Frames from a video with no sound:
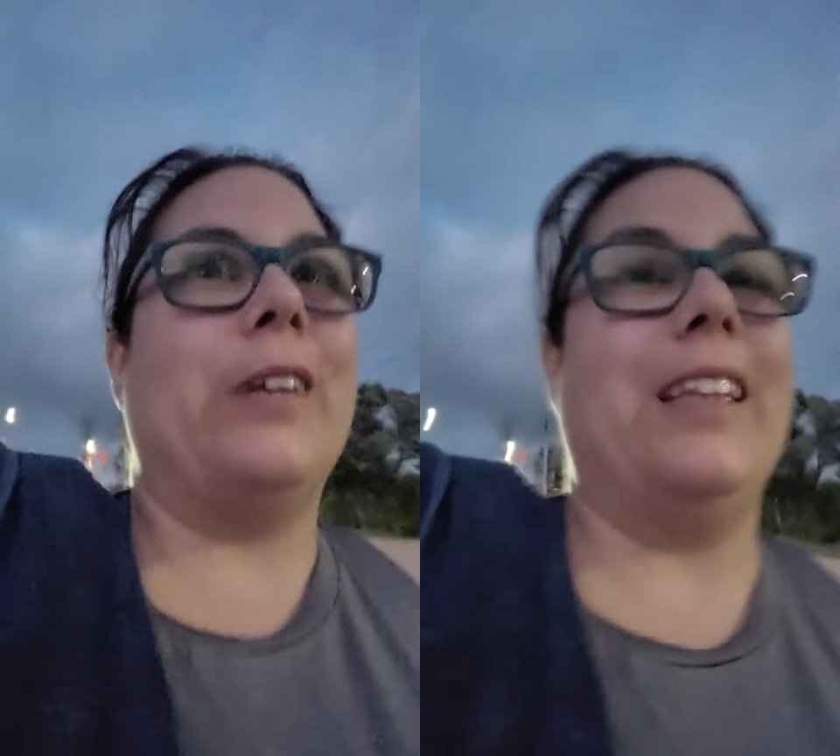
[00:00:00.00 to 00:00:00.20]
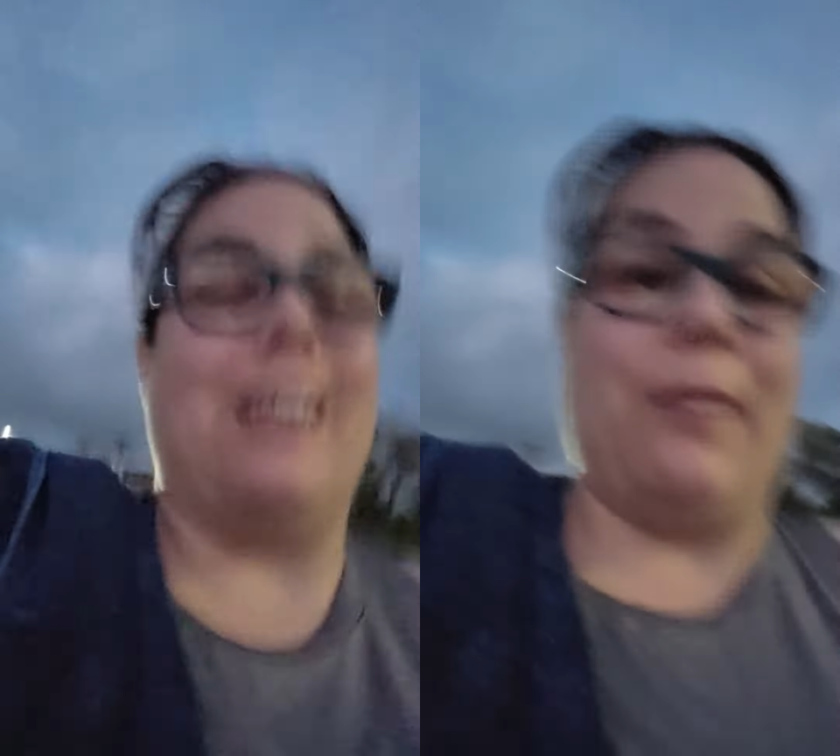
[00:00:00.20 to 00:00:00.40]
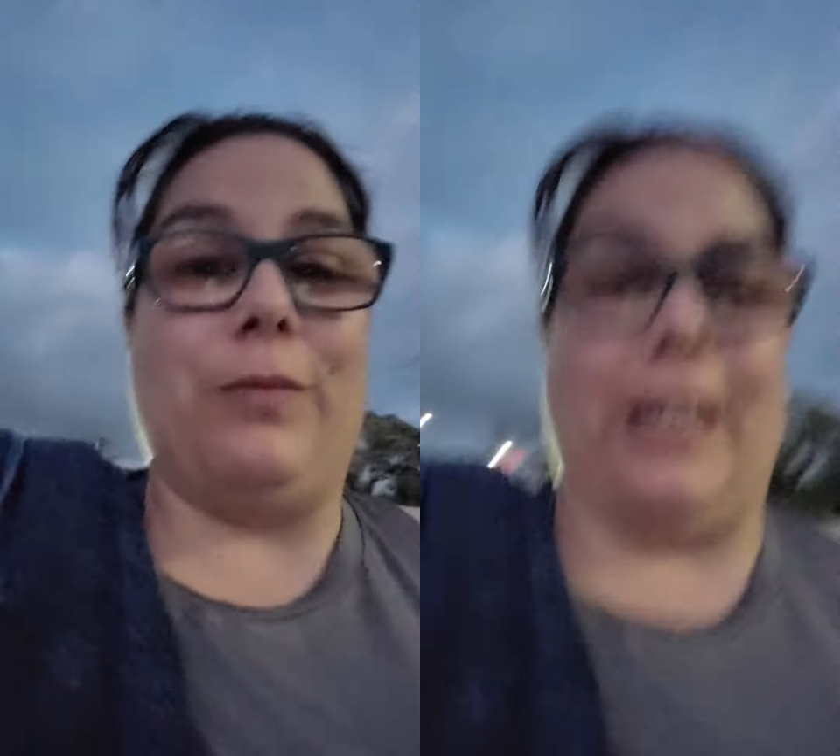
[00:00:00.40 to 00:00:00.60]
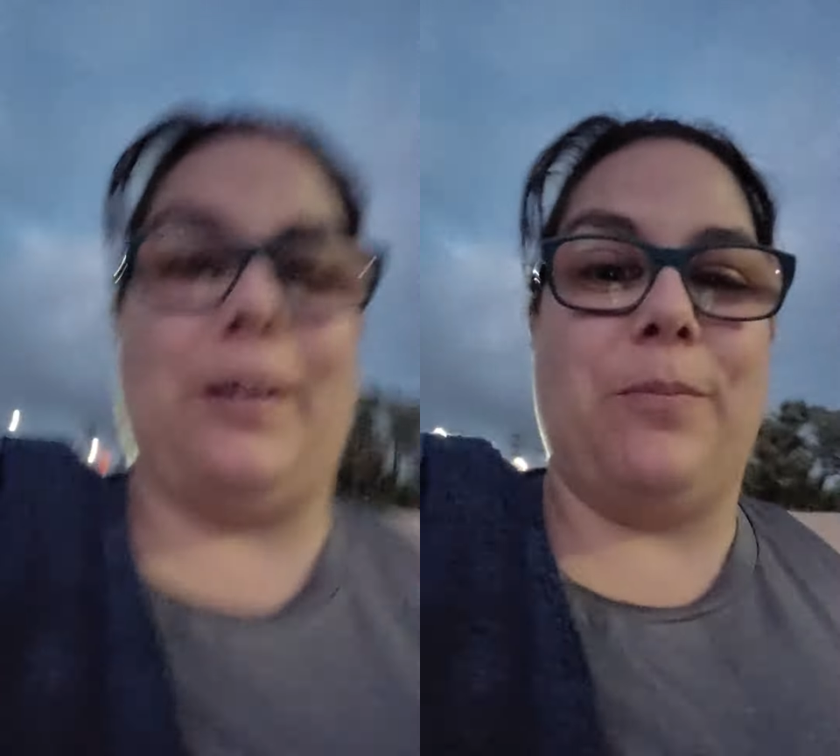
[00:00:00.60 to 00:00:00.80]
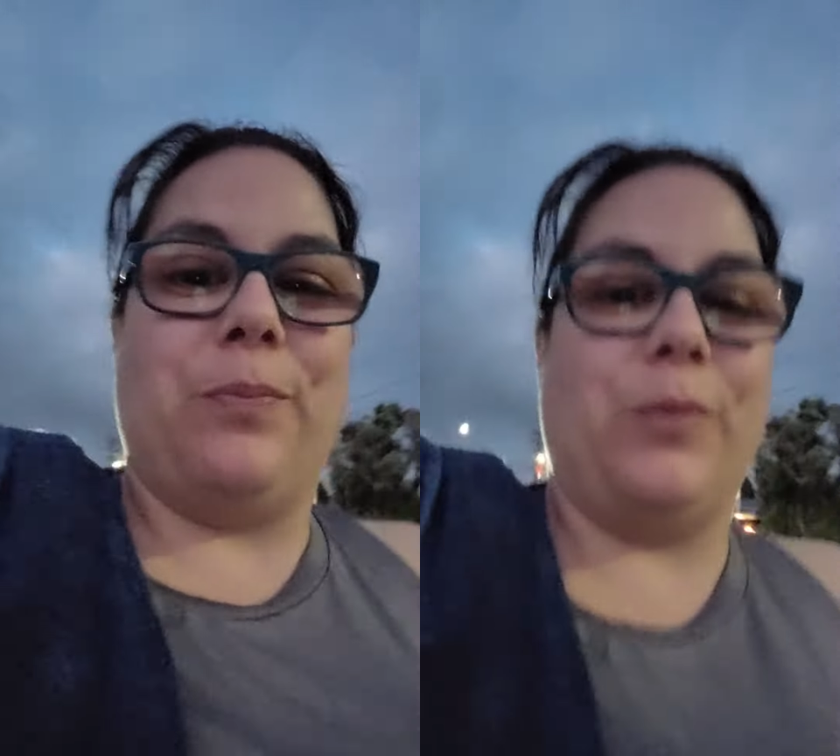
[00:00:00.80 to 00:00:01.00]
really loved
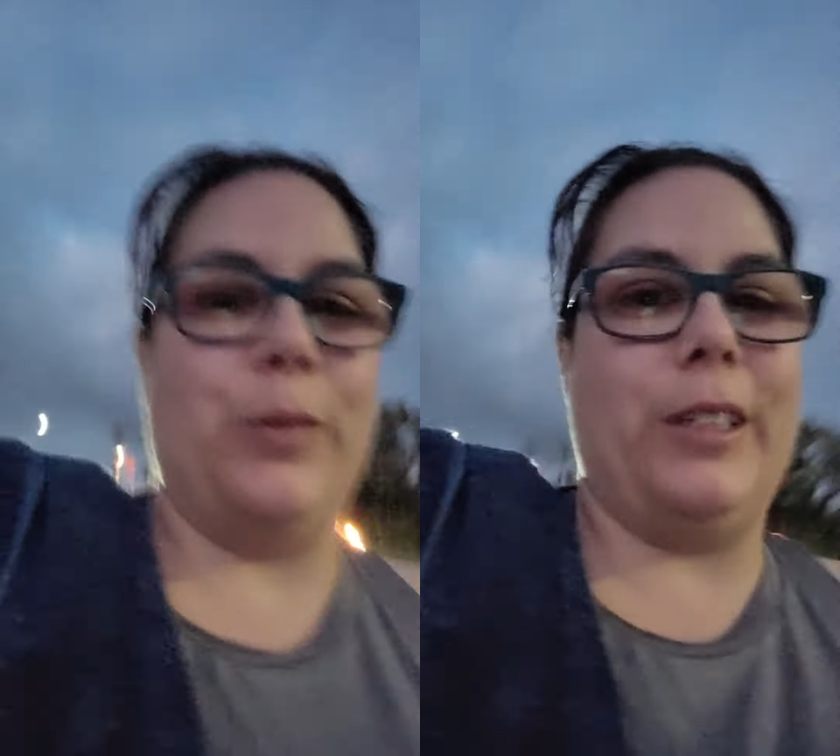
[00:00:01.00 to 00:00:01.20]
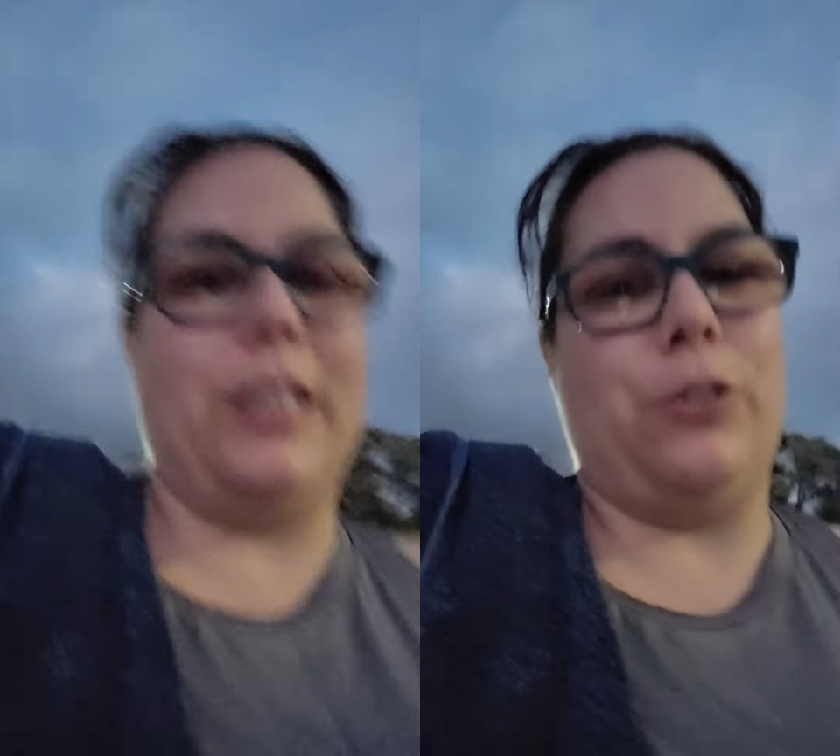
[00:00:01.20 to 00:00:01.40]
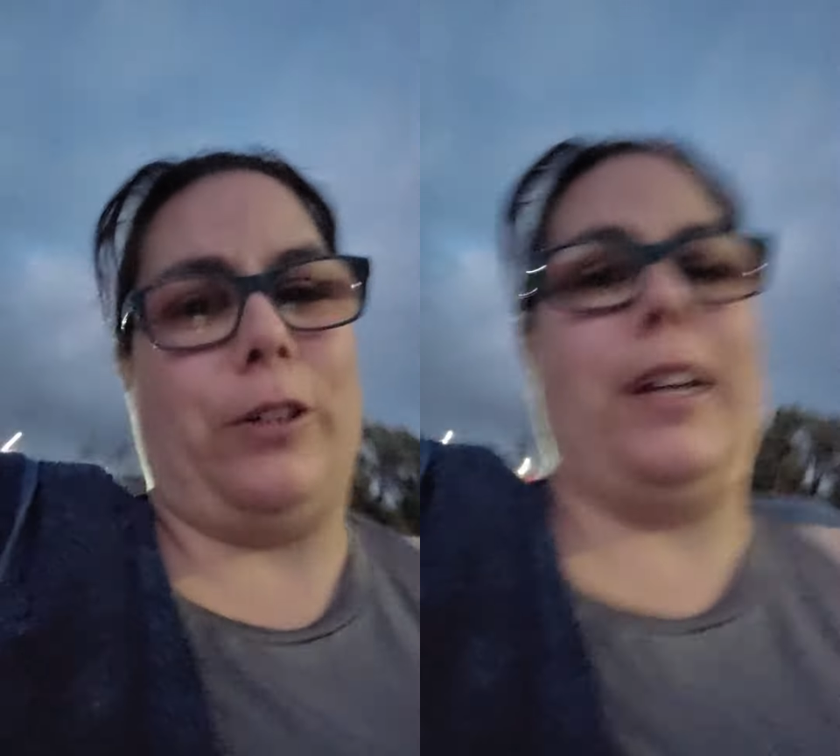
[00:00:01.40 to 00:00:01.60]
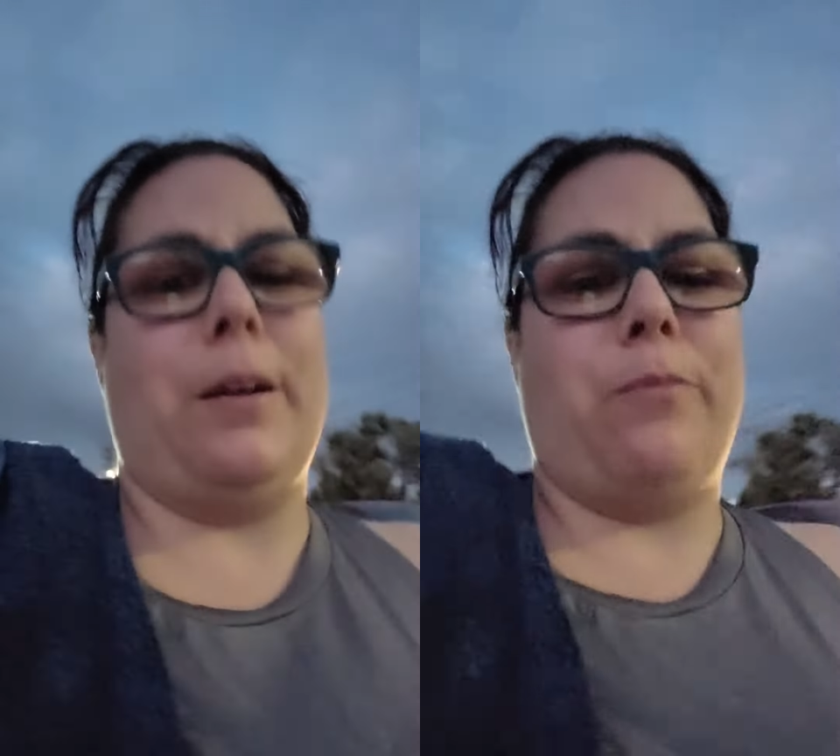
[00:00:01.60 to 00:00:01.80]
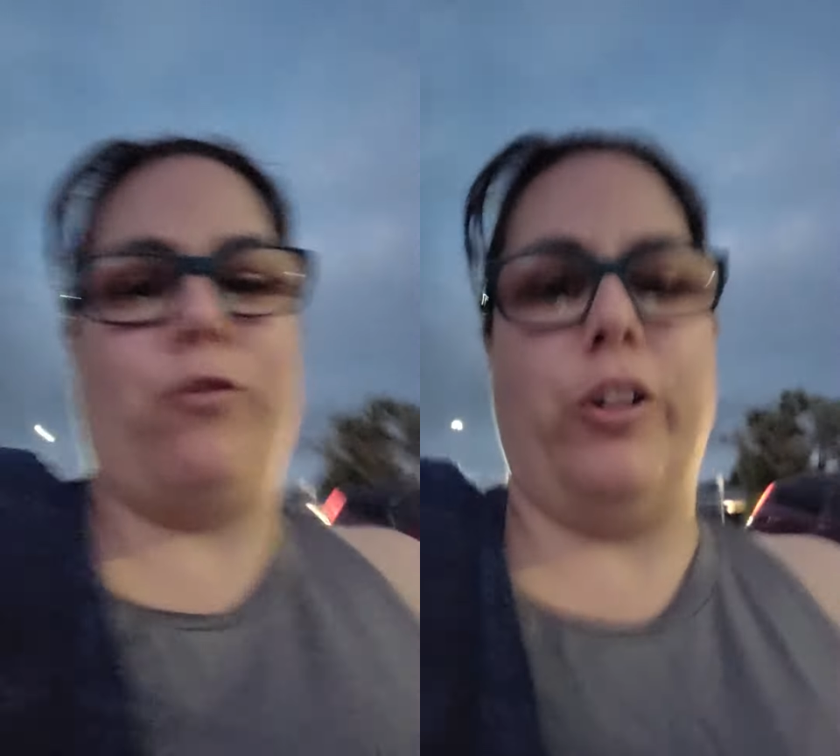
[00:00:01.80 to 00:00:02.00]
it, really enjoyed
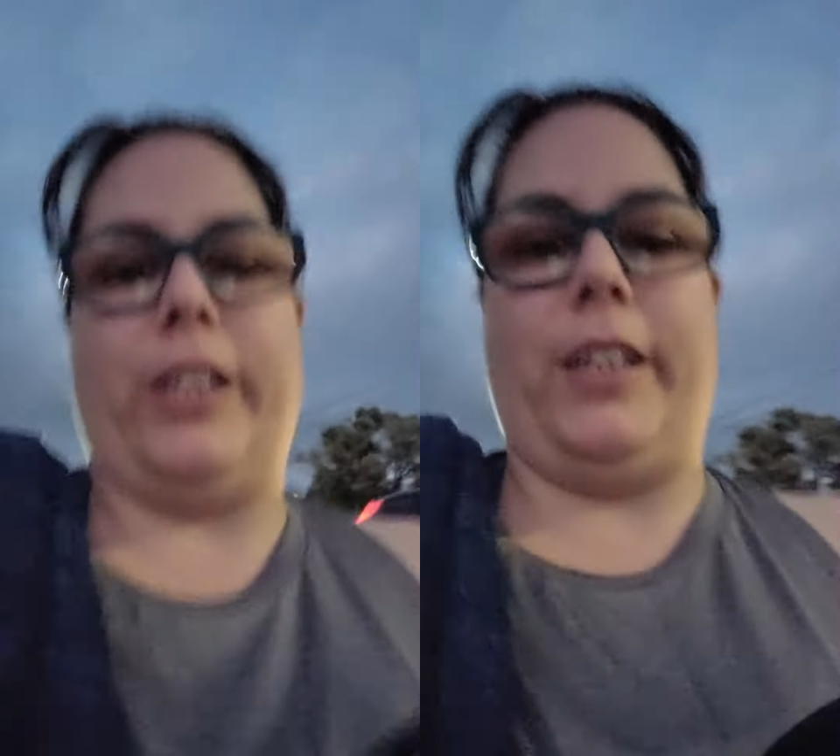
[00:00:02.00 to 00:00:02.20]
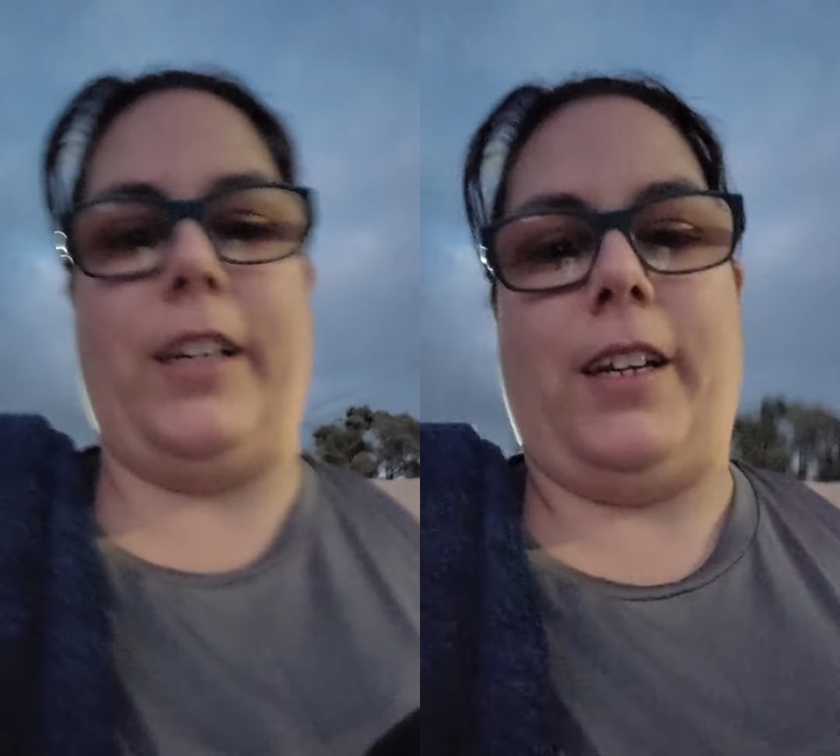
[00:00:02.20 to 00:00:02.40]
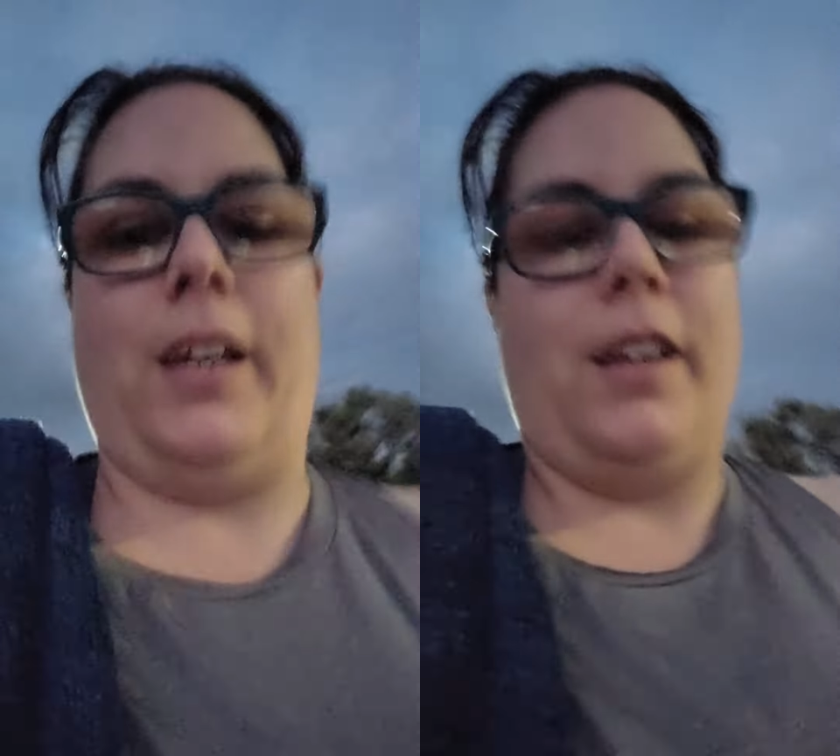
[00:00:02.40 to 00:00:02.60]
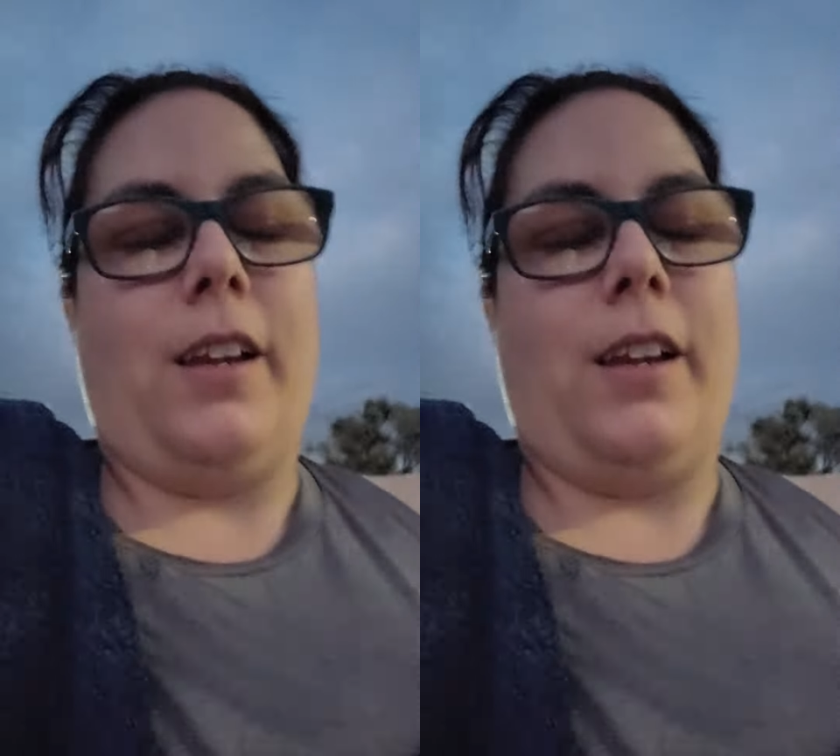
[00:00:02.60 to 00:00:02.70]
it. I'm really